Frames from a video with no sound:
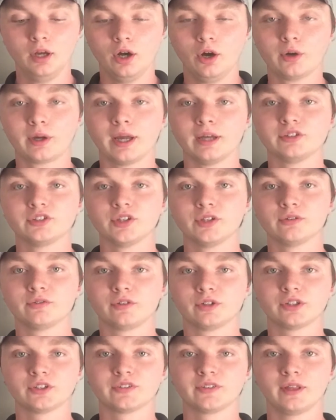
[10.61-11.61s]
Okay, so the
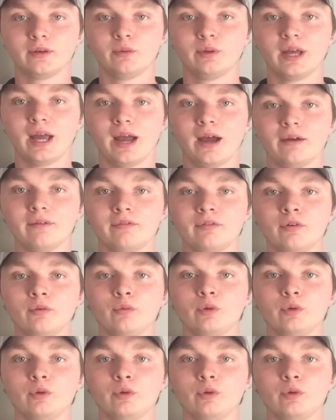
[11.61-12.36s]
first thing we have,